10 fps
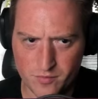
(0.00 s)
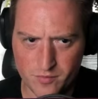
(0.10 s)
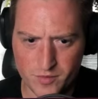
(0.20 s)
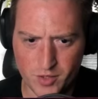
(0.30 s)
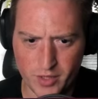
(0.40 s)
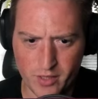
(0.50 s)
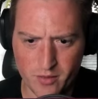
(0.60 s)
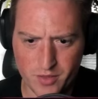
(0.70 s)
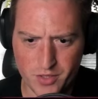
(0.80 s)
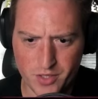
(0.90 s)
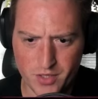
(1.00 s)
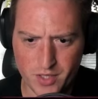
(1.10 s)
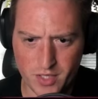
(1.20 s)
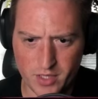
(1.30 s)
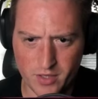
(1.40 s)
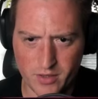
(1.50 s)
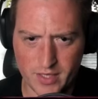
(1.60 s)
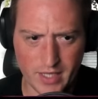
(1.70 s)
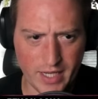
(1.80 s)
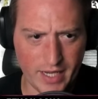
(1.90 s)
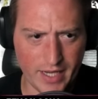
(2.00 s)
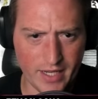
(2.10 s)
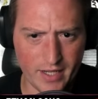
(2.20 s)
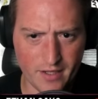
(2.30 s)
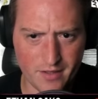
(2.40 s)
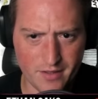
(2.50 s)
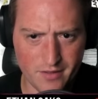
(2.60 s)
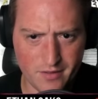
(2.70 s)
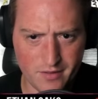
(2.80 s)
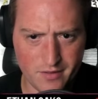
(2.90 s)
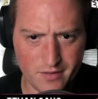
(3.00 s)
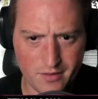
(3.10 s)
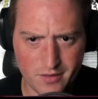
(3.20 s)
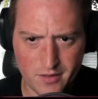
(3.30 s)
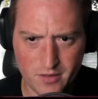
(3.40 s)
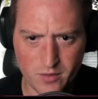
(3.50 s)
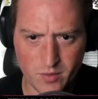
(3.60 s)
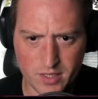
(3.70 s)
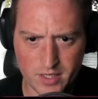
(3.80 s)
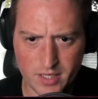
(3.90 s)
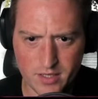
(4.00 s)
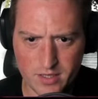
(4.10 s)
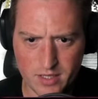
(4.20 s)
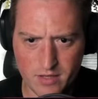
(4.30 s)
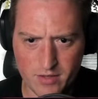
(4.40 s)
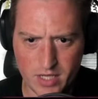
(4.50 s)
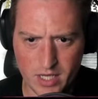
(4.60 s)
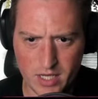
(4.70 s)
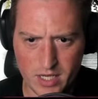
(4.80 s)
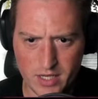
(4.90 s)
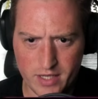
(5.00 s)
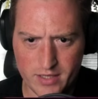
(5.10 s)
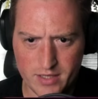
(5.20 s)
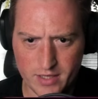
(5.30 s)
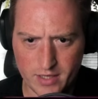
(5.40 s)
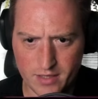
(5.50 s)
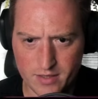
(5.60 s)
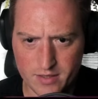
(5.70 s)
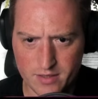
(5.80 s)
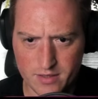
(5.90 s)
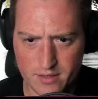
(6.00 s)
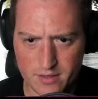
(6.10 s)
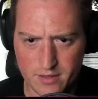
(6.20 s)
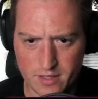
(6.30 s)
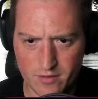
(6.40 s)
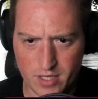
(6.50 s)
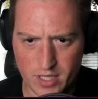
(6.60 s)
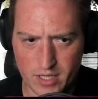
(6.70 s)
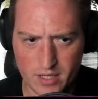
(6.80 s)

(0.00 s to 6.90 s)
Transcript: So yeah, let's just uh, go ahead and add what six, seven, eight, nine, six, seven, eight,